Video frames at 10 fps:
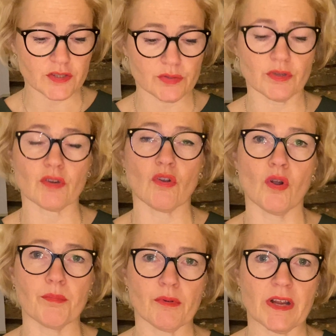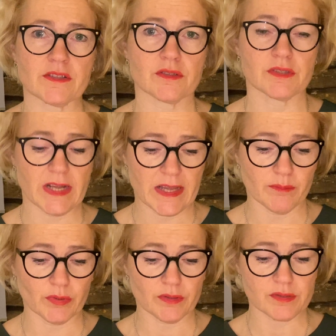to the cooperation
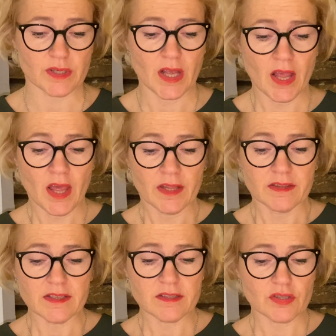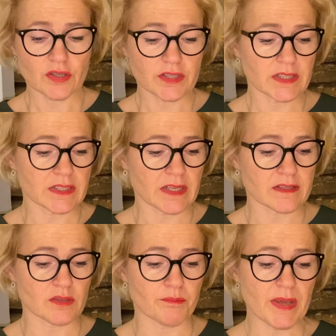tables. This certainty
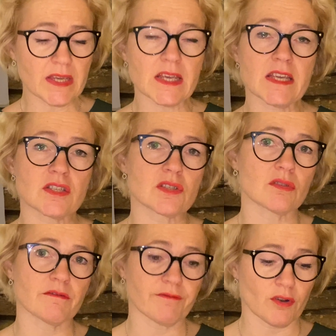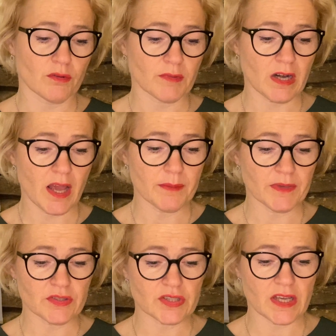is a big issue from
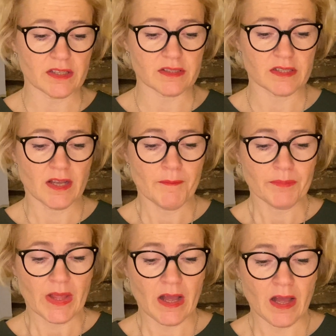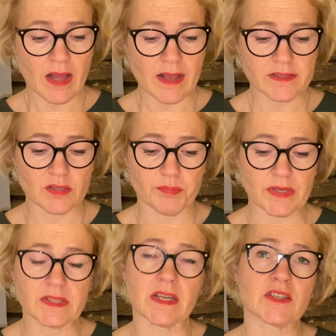climate change, uh, as the
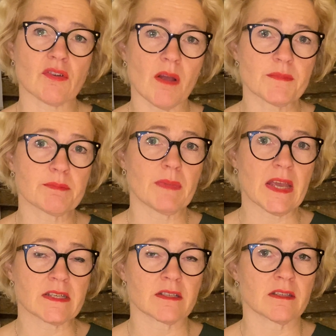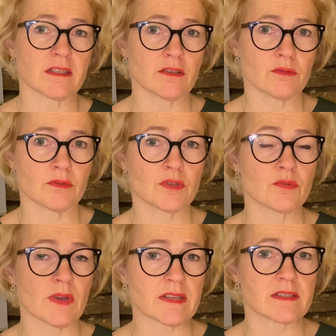President Trump made U
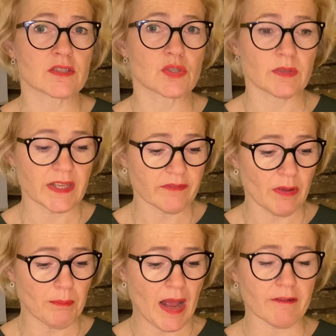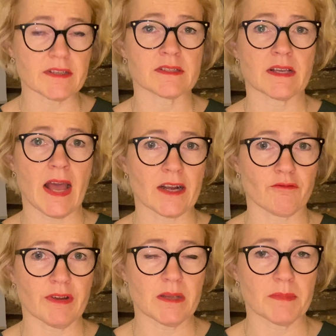US to leave Paris
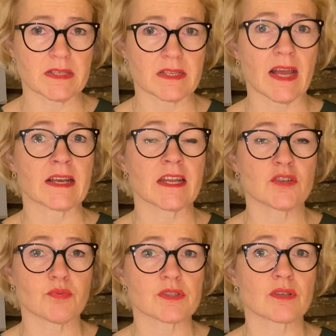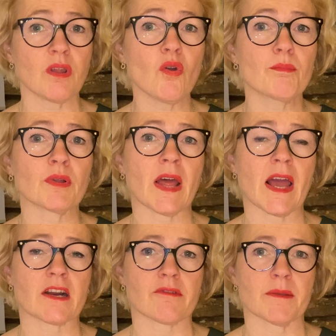Agreement, and it was global
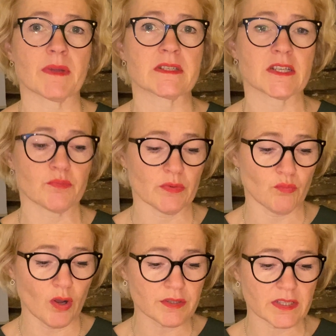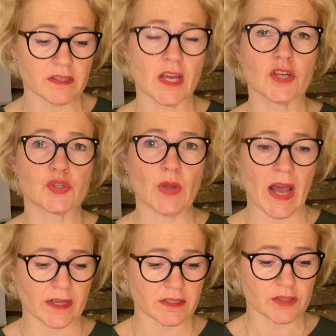agreement that we wanted to
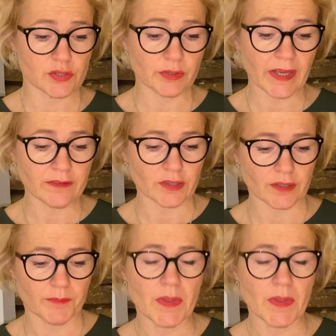act together.